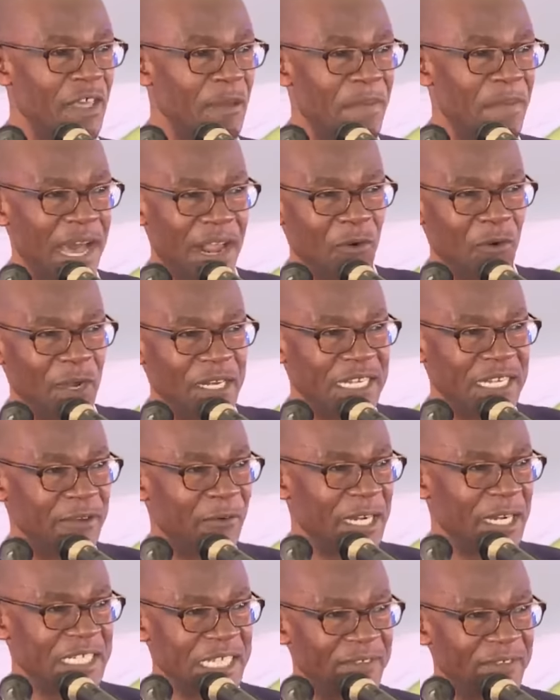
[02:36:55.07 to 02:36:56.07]
of them
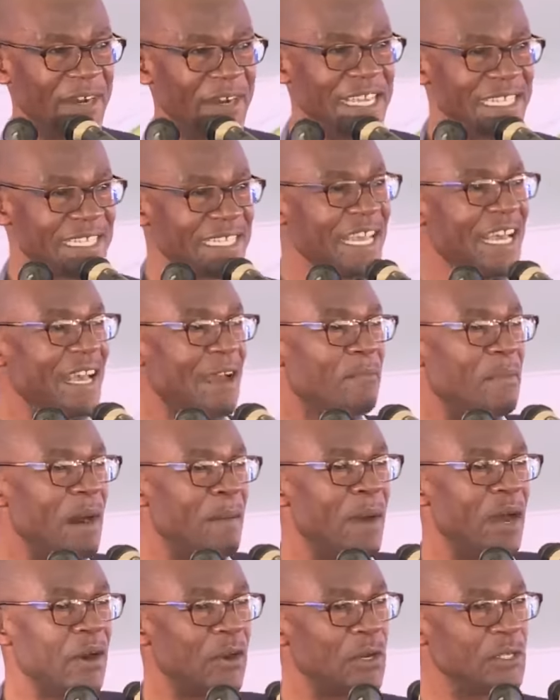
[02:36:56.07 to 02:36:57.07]
are whatever's.
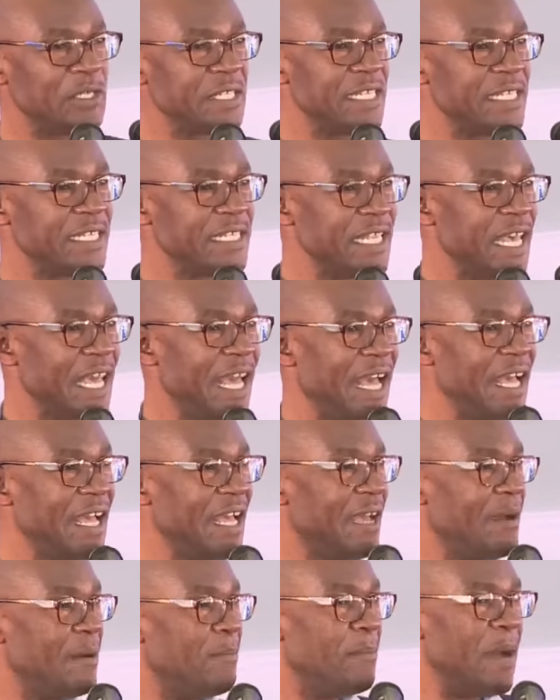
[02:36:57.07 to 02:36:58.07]
Mama Rose is
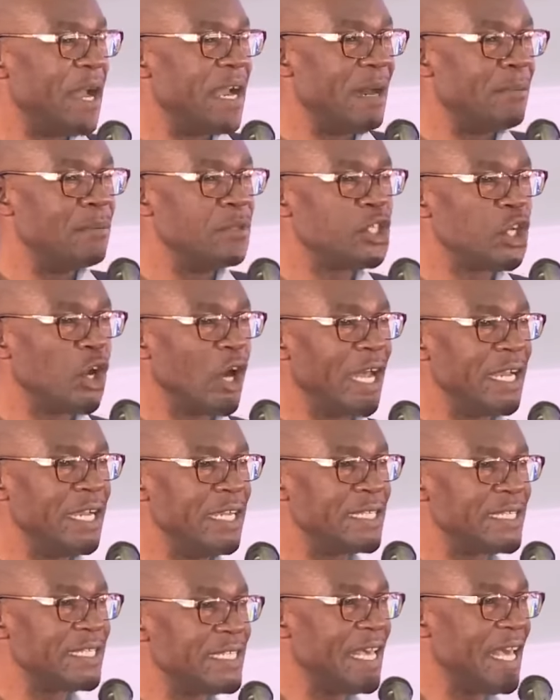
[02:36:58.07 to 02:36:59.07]
there, Madam
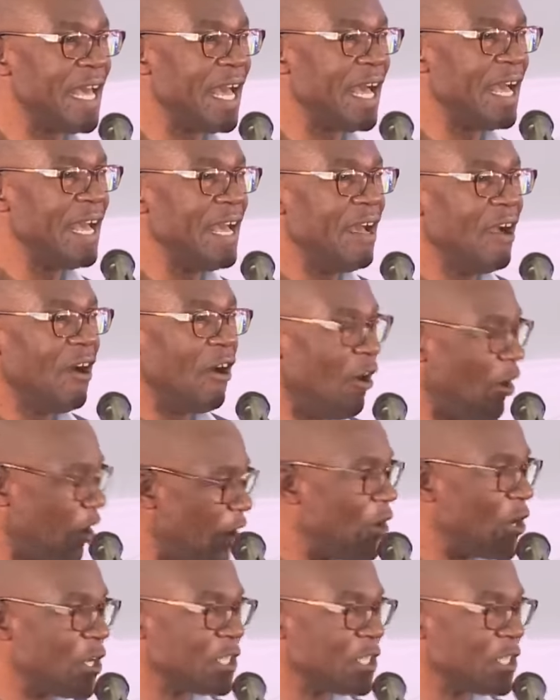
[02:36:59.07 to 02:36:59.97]
Joanne is there. All